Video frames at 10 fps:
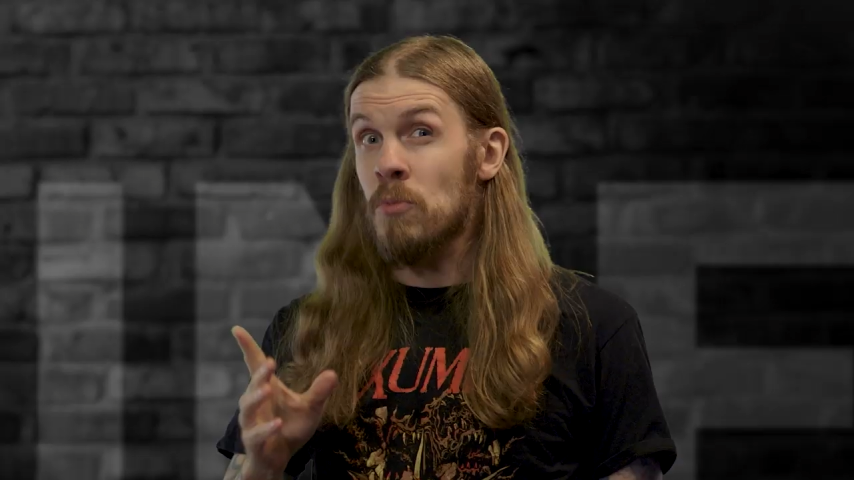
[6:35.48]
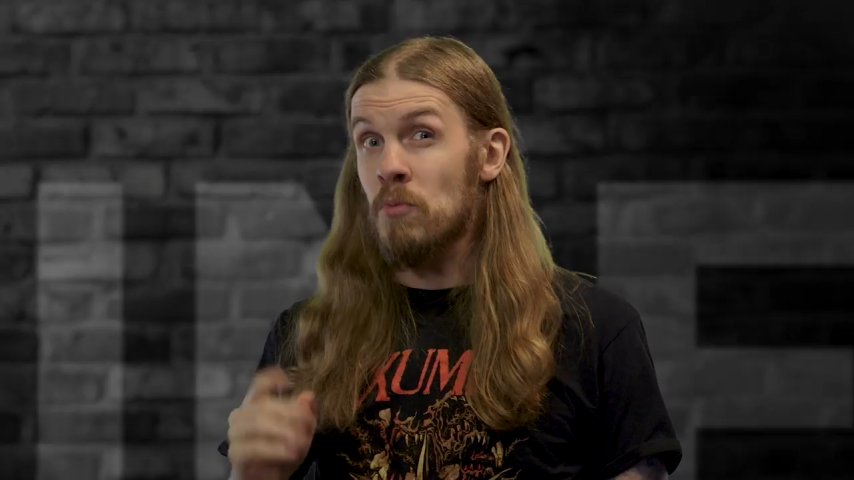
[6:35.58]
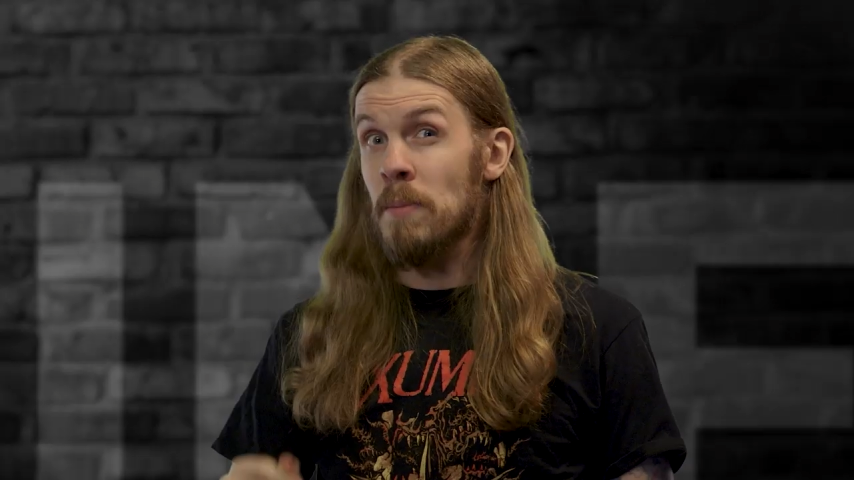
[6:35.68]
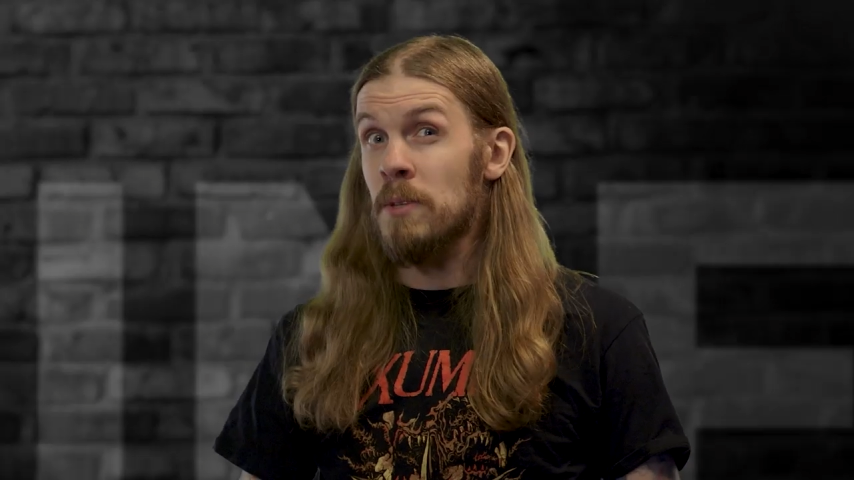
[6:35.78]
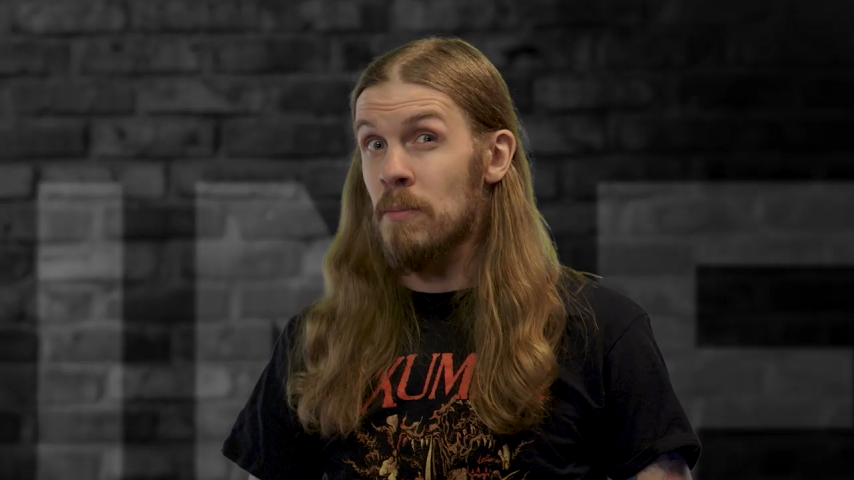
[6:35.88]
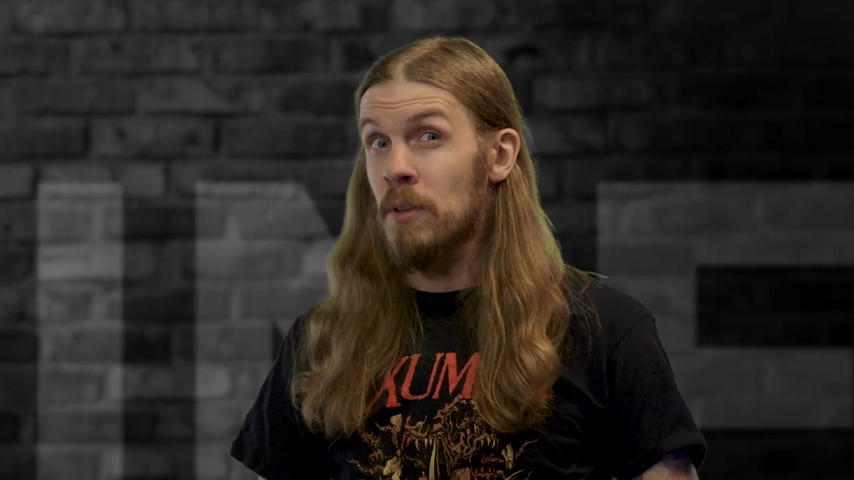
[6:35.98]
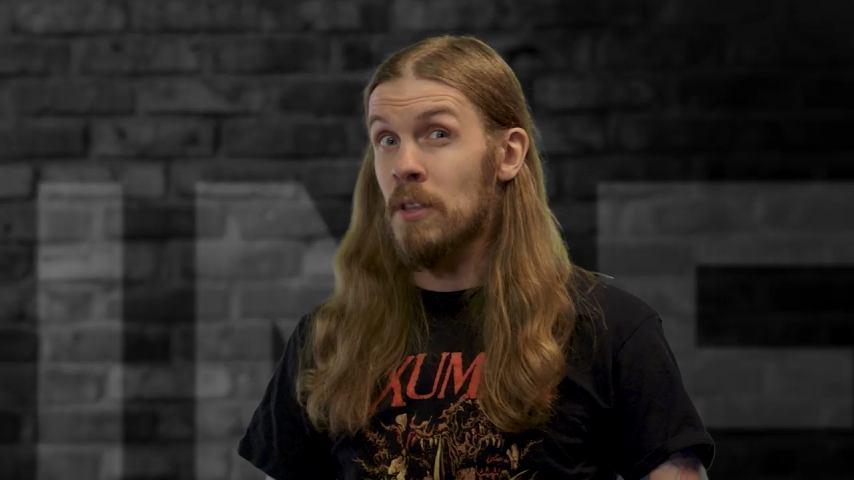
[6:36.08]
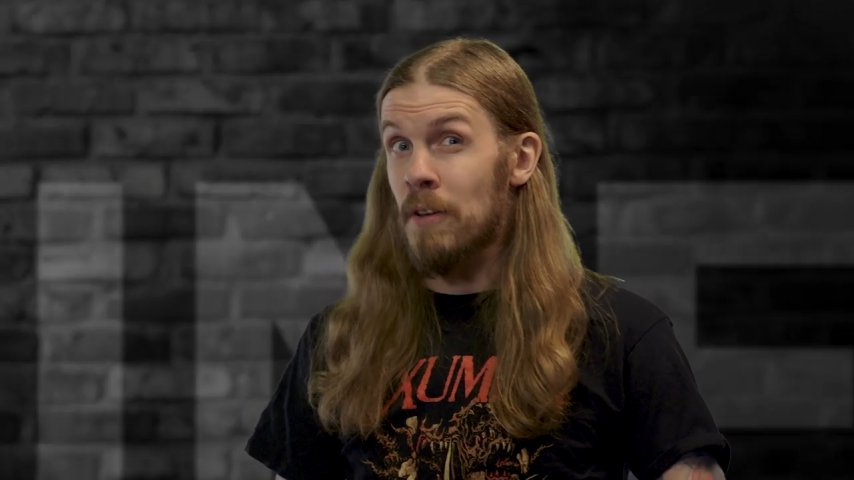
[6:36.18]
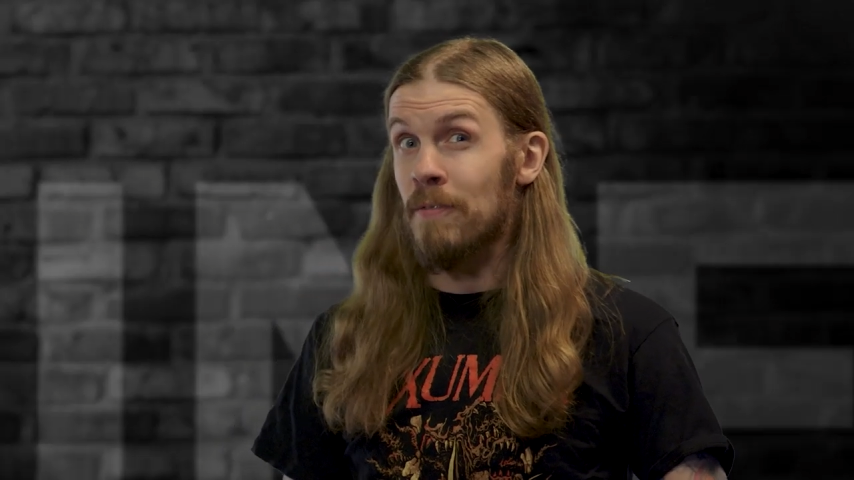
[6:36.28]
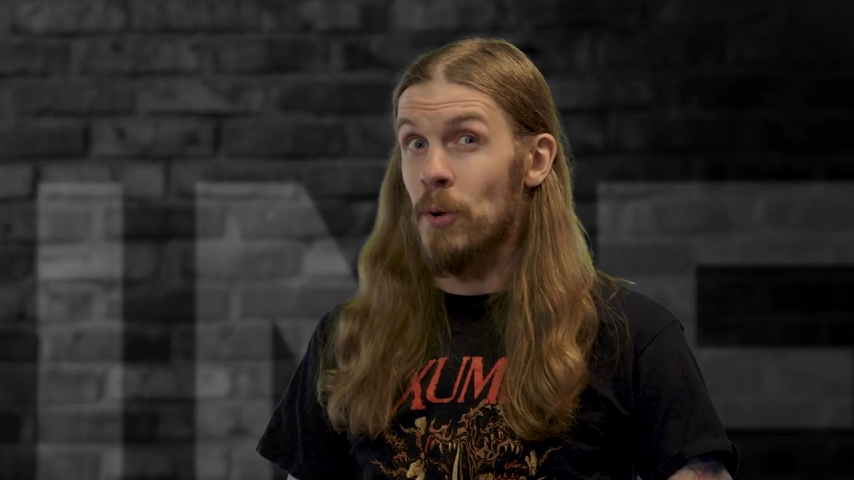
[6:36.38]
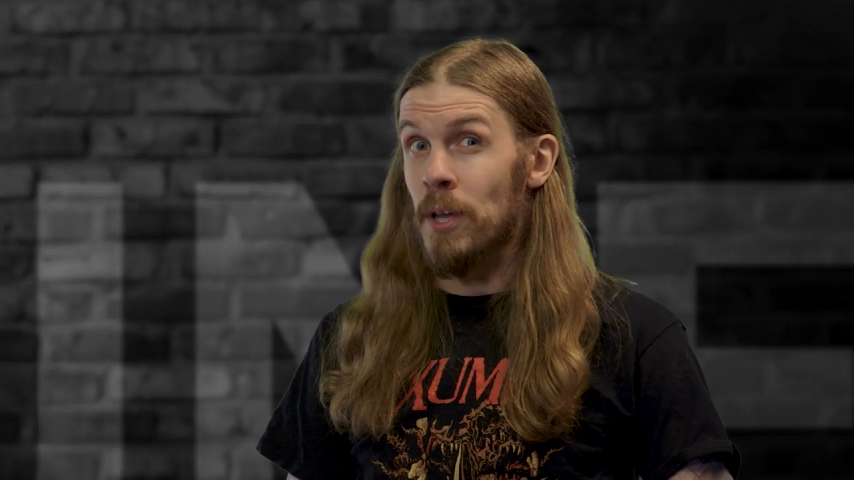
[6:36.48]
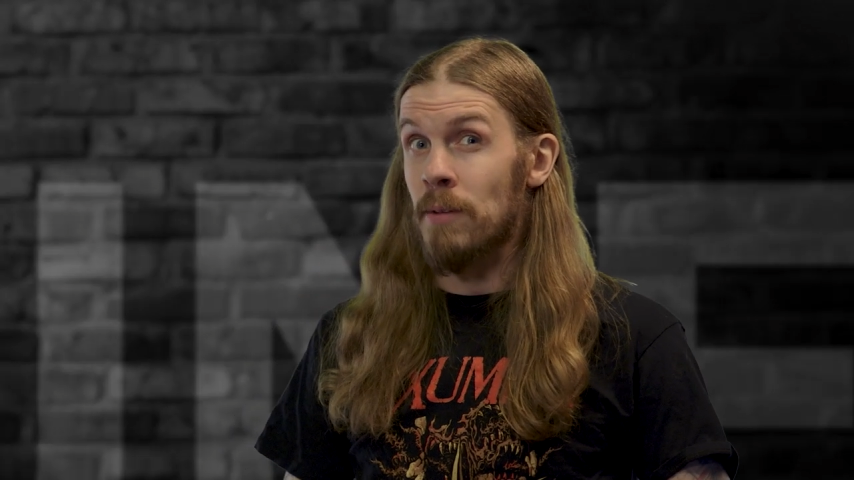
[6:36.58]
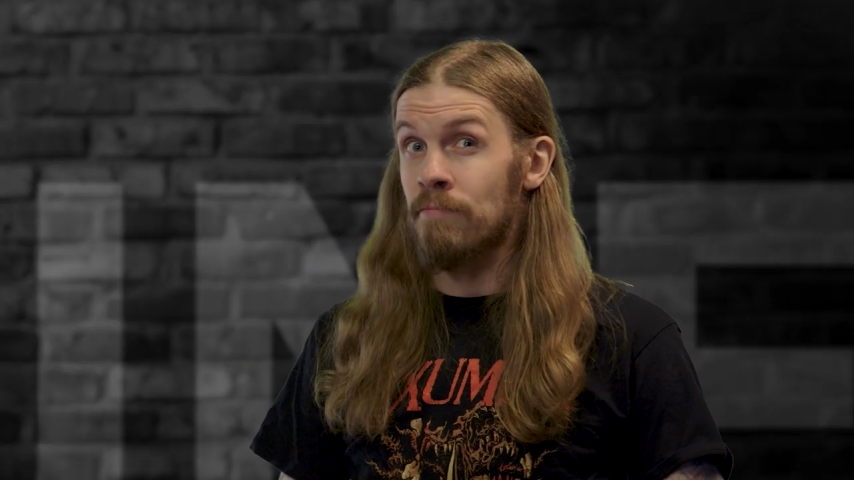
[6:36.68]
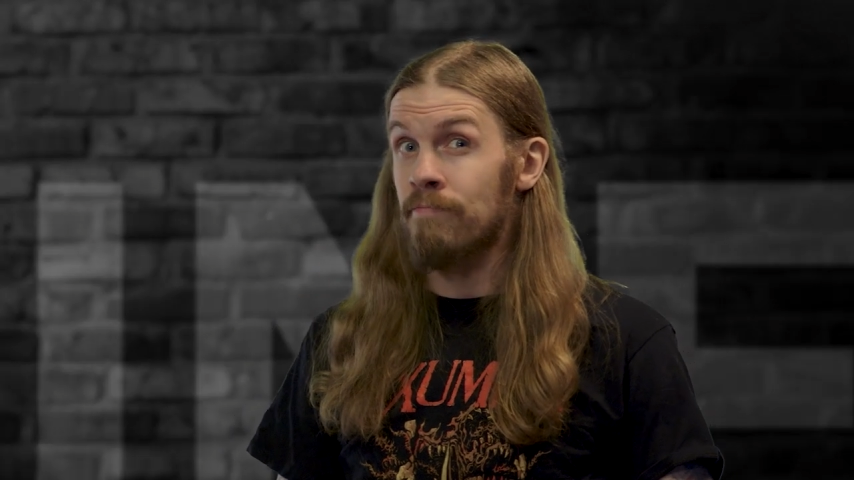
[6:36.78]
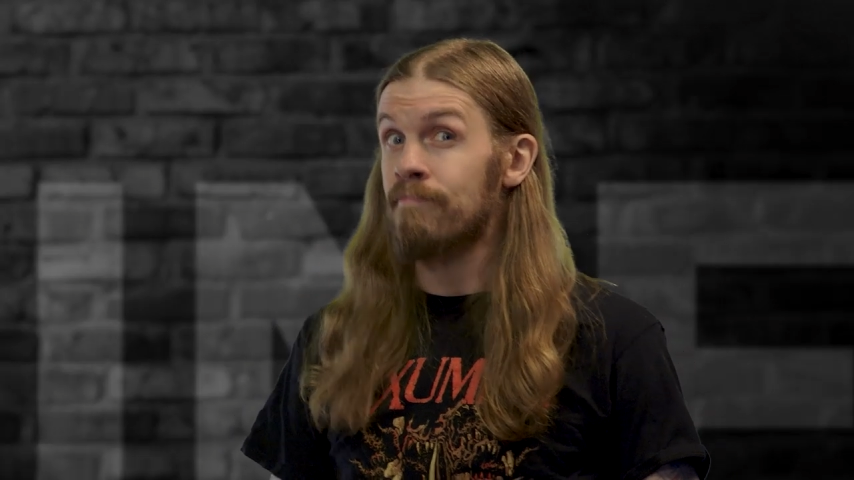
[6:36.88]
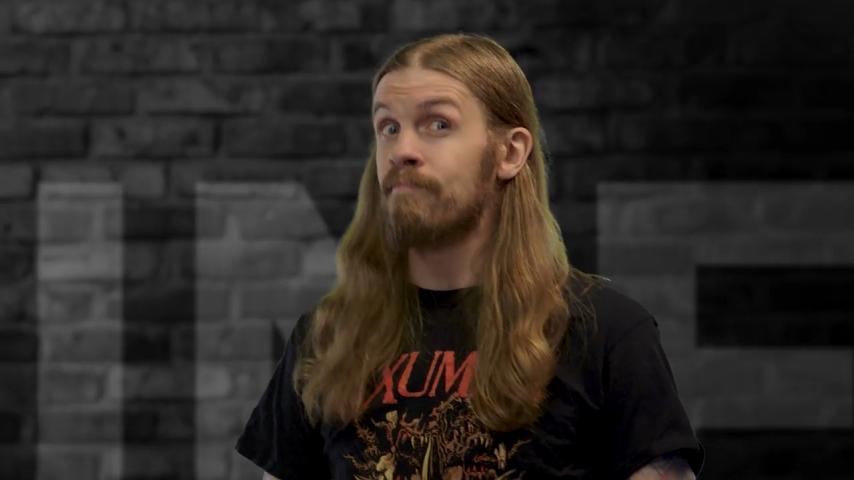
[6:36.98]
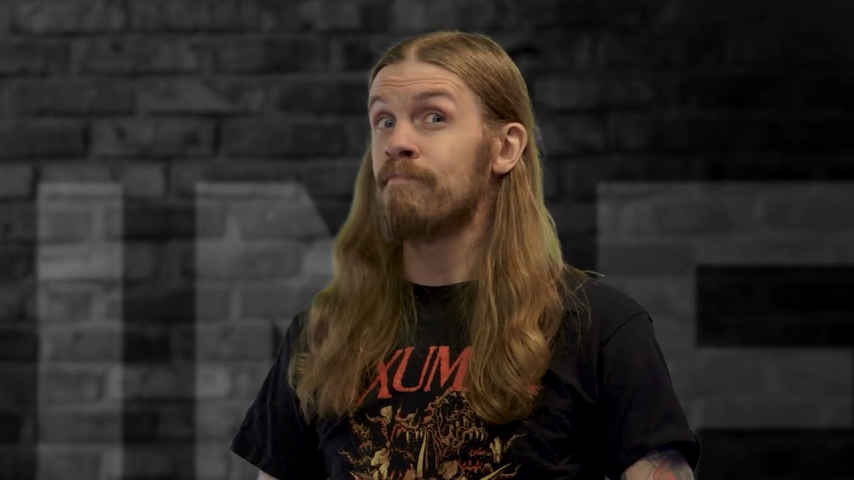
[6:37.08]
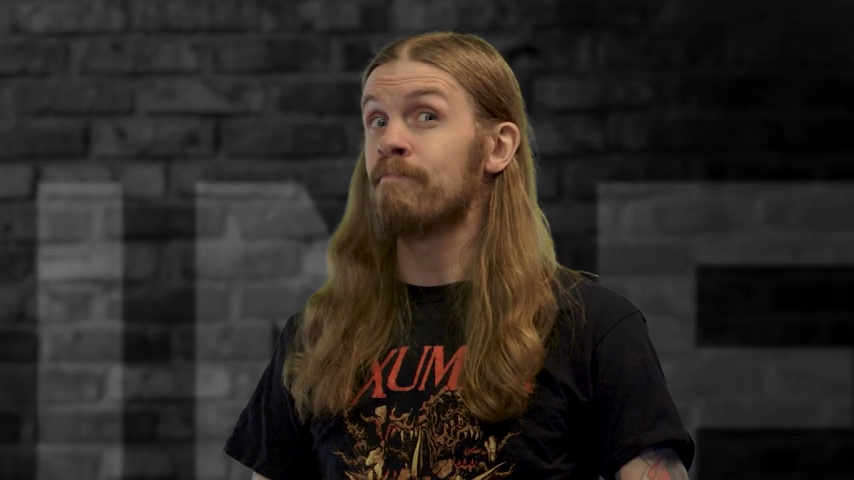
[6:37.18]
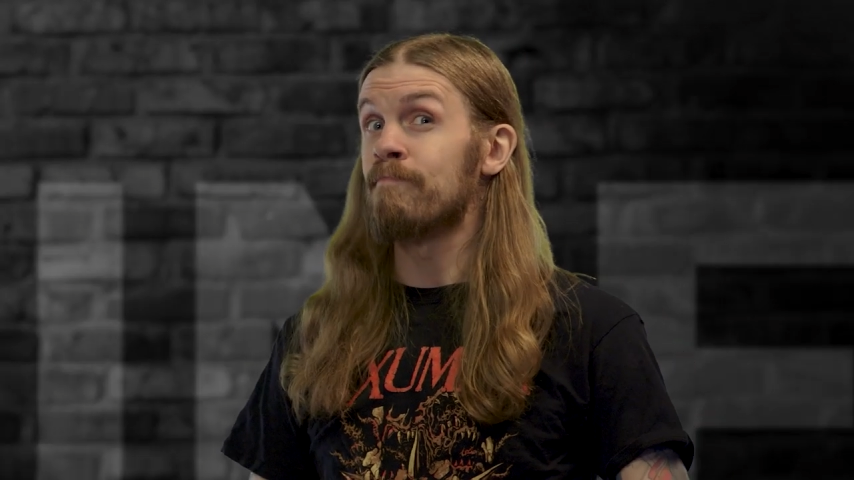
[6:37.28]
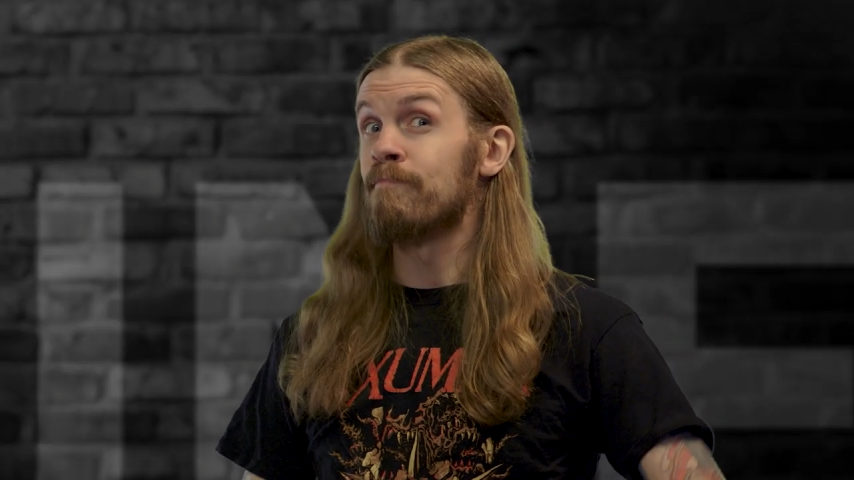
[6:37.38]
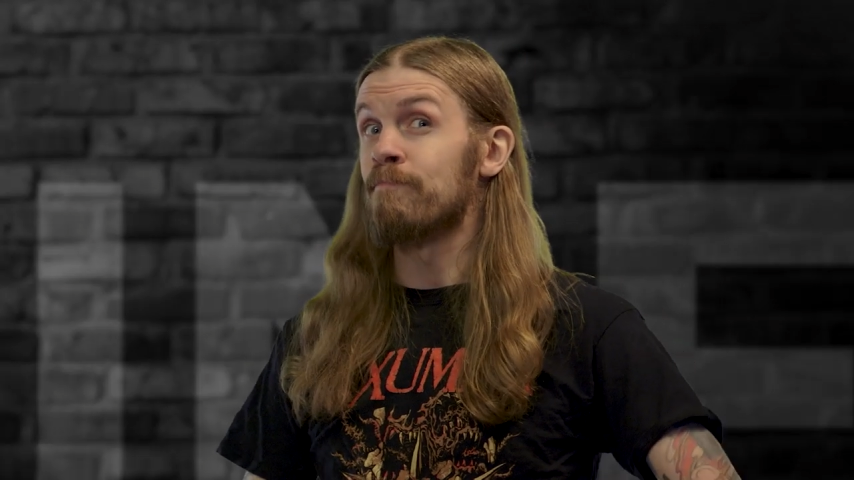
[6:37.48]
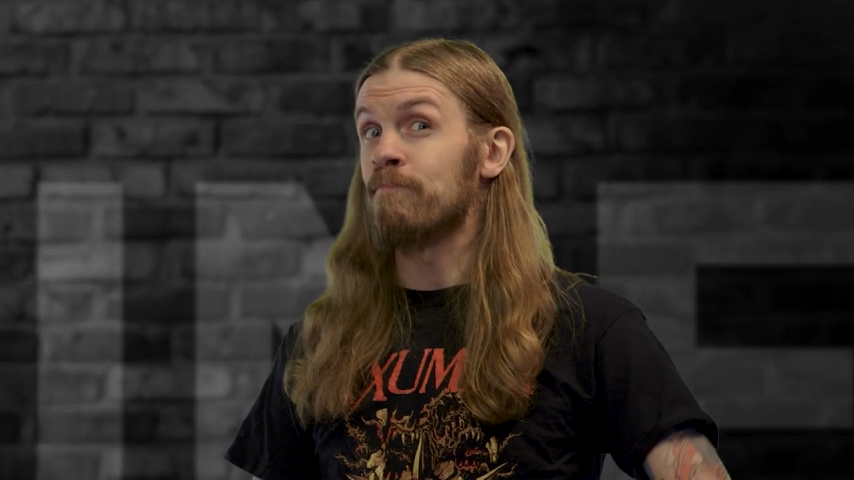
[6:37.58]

there might be something in there for you. Hmm.